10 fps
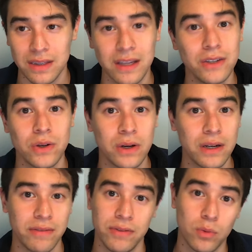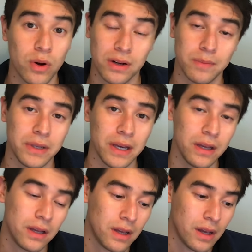you could if you weren't
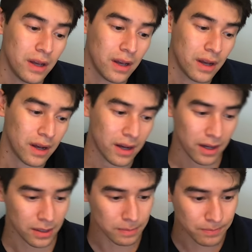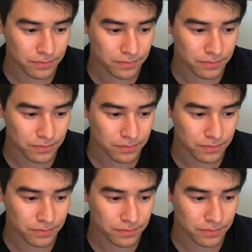a PA.